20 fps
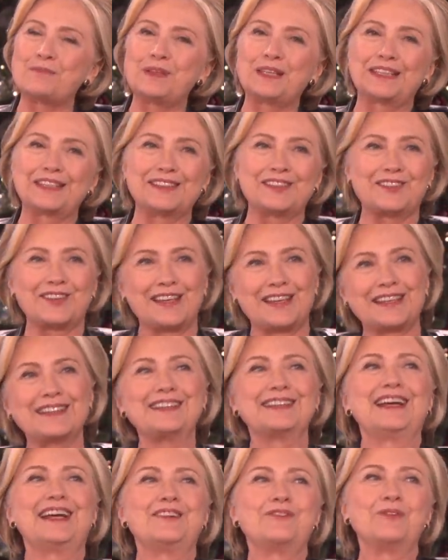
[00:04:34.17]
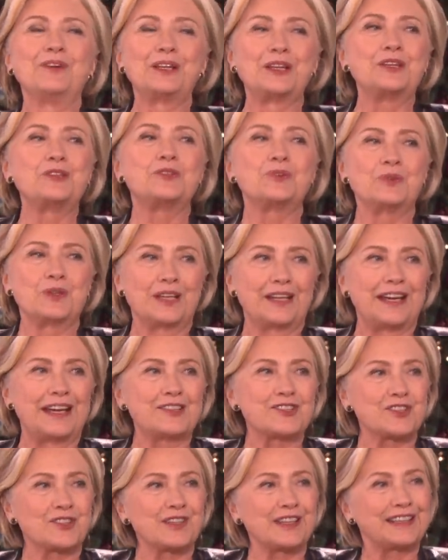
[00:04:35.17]
because I, I really do get
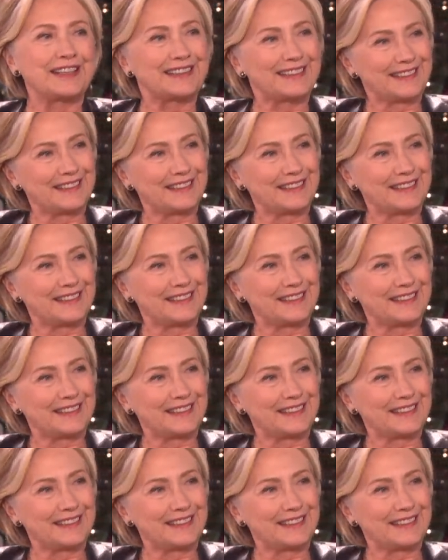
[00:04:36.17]
agitated. Yeah.